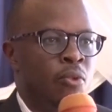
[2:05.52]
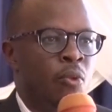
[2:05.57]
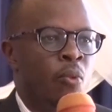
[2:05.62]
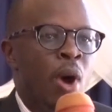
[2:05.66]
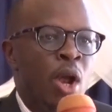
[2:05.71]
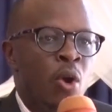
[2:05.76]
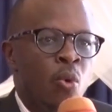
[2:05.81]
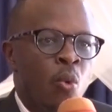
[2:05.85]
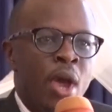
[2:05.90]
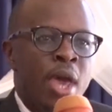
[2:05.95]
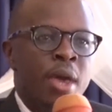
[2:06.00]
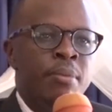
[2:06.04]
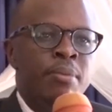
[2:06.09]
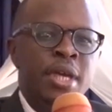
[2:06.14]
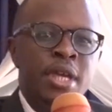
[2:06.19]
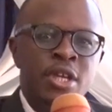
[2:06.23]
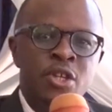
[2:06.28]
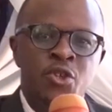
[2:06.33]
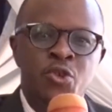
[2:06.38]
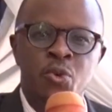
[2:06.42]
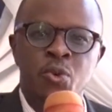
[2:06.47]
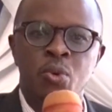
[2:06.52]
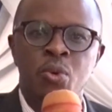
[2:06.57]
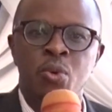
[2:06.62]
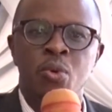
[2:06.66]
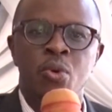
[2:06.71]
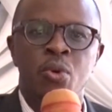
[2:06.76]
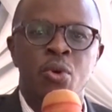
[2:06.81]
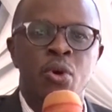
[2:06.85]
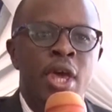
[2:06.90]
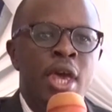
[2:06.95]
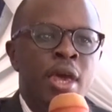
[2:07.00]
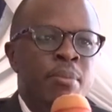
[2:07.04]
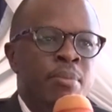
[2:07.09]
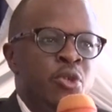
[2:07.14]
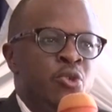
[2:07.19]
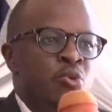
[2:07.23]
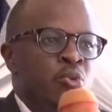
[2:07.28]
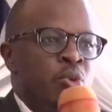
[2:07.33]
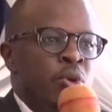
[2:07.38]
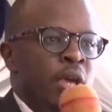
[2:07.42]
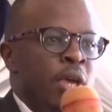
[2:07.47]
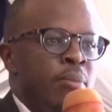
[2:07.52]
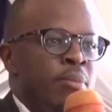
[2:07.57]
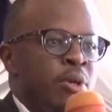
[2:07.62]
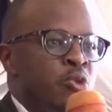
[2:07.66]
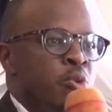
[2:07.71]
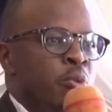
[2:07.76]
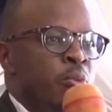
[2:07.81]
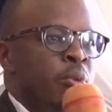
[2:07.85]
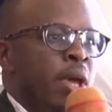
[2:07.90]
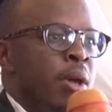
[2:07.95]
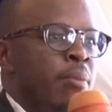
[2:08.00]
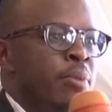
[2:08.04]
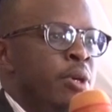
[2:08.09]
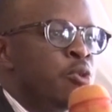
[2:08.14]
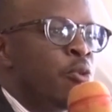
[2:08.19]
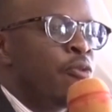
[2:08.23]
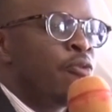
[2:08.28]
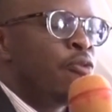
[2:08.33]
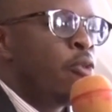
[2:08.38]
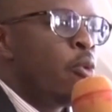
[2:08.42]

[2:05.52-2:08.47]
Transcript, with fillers: What we need to edit, edit, edit